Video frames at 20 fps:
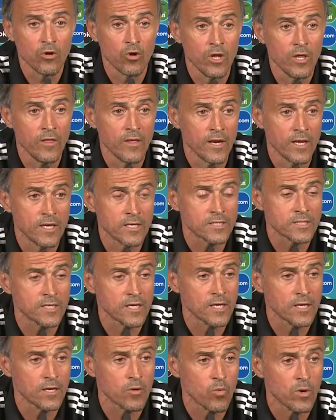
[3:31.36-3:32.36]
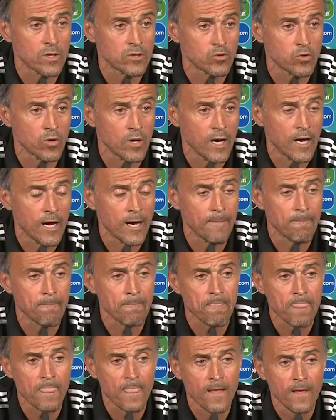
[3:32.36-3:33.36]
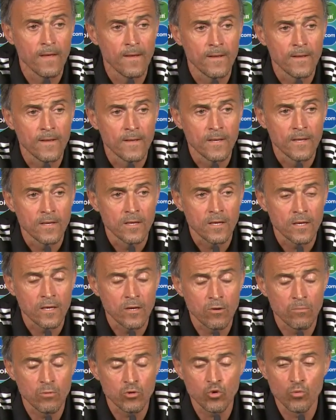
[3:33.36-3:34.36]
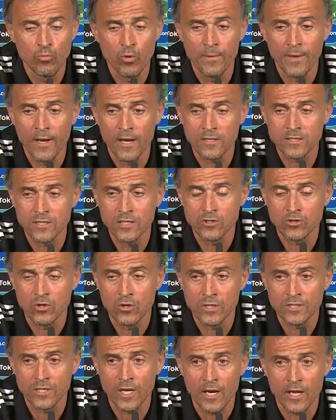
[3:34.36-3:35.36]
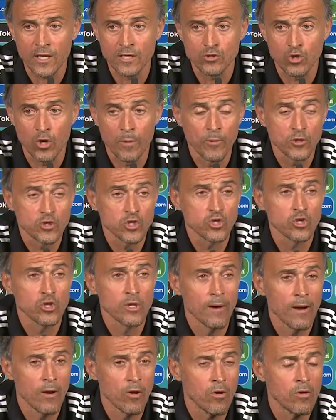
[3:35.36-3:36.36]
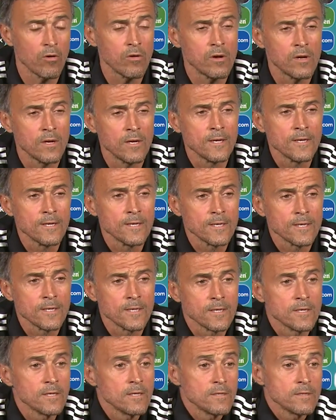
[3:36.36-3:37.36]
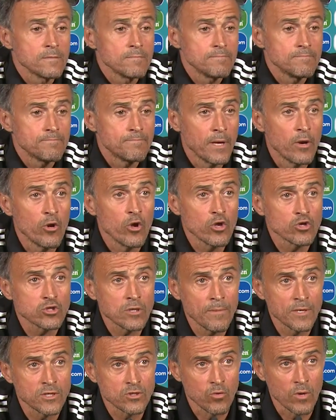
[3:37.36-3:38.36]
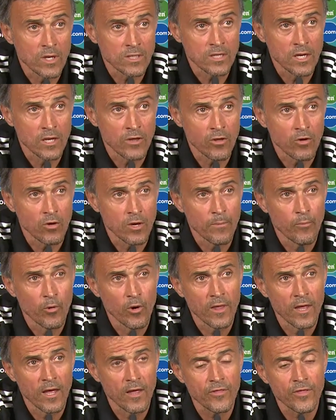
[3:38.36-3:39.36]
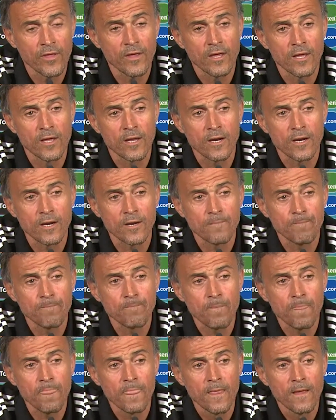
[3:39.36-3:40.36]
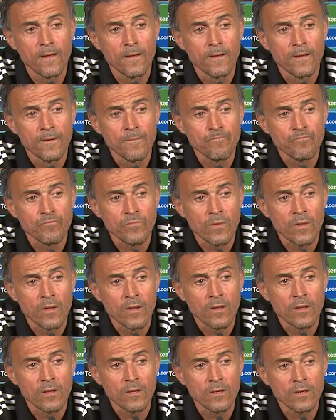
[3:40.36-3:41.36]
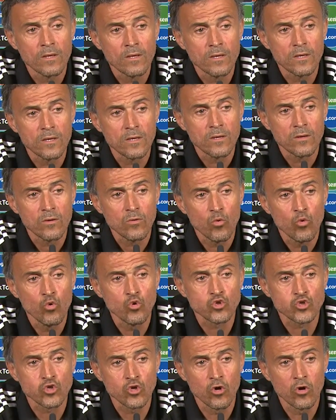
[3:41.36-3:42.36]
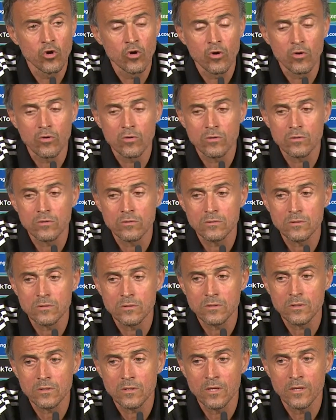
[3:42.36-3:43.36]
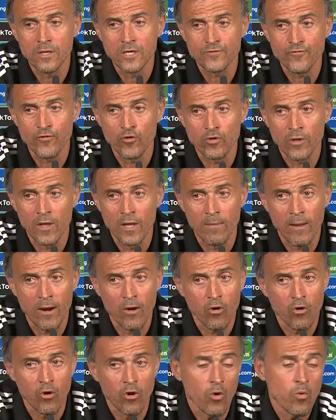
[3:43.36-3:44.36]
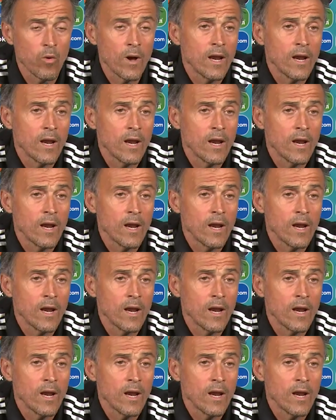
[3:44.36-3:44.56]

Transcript: think that's one of the main questions, really. We are leaders, as you say, in terms of possession stats, but they too are a side that can